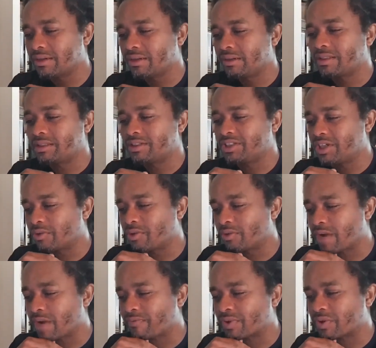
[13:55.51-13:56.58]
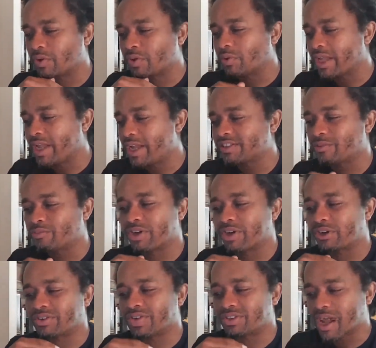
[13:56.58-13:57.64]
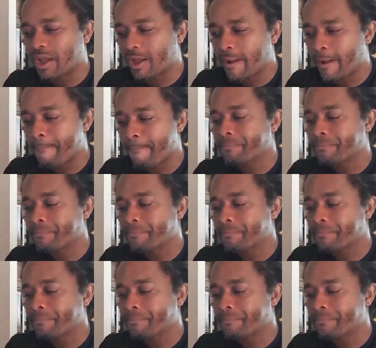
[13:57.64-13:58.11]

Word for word: The geographical location of Prester John,